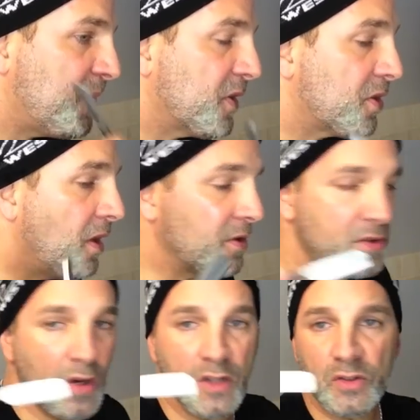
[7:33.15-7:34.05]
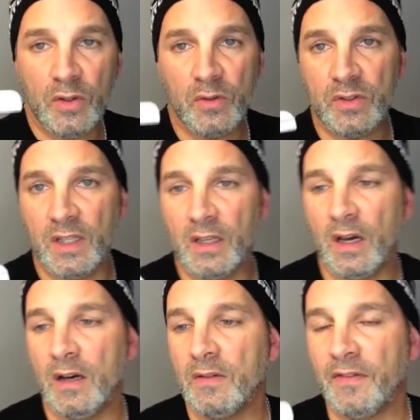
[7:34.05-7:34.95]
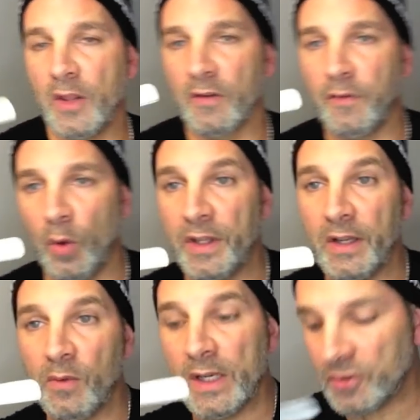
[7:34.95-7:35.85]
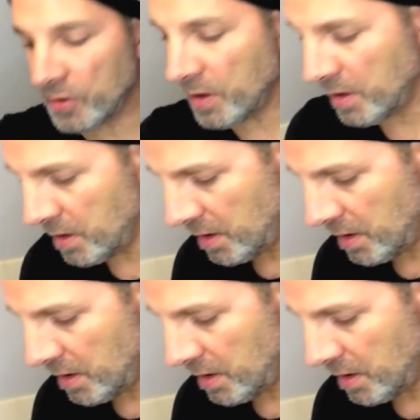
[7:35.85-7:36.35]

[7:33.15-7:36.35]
You can also use the uh, feather folding razor.